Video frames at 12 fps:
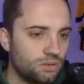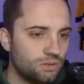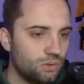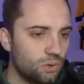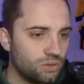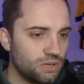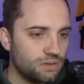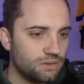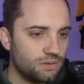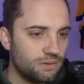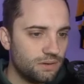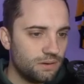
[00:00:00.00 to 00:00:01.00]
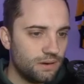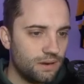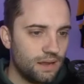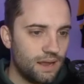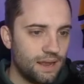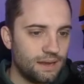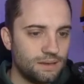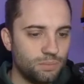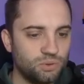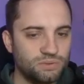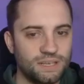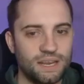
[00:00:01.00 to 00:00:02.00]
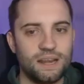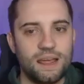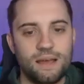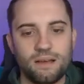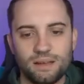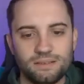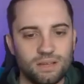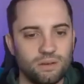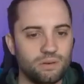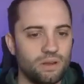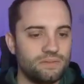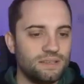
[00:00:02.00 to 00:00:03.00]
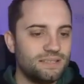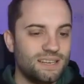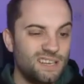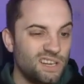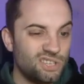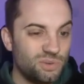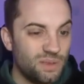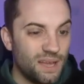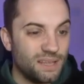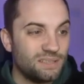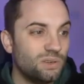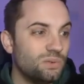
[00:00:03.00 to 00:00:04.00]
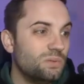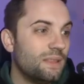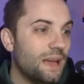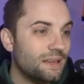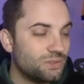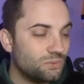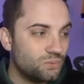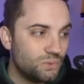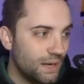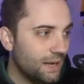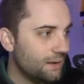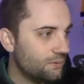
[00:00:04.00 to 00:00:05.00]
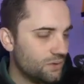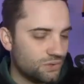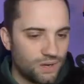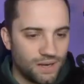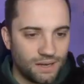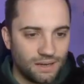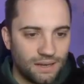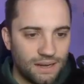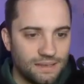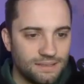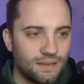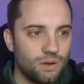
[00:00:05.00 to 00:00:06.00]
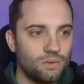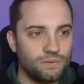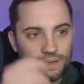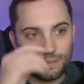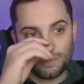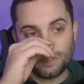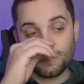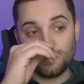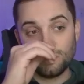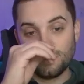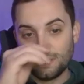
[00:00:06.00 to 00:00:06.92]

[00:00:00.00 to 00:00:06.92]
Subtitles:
Gordon, and the ball's in our net. I don't know if there's any issue with that at all. That's a really frustrating and easy goal for them to score.